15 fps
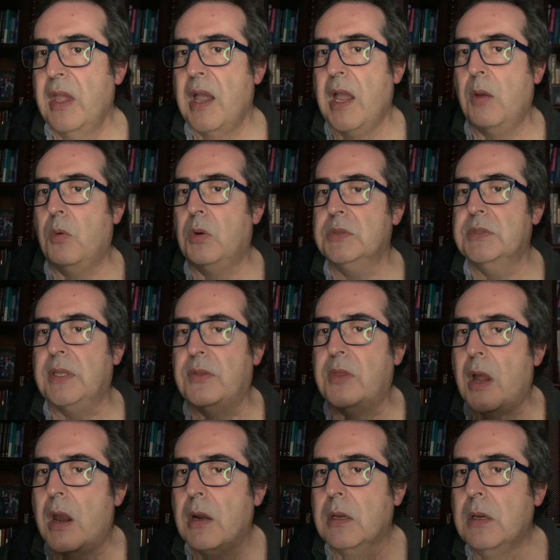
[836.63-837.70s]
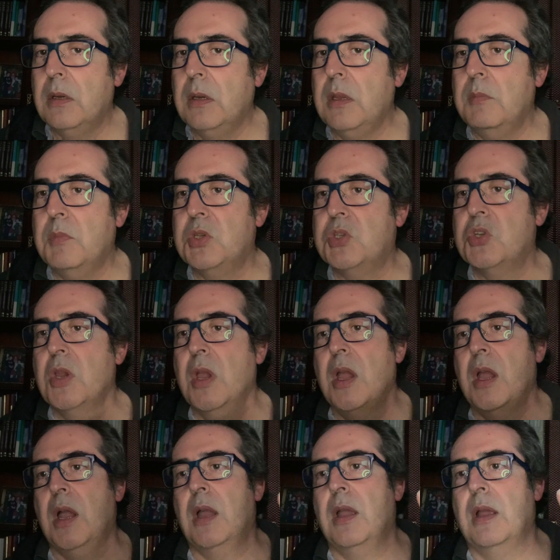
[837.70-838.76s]
I want a darker image.
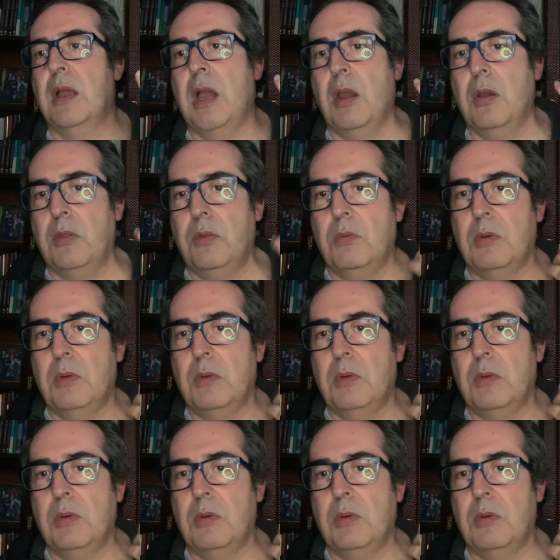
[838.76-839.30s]
I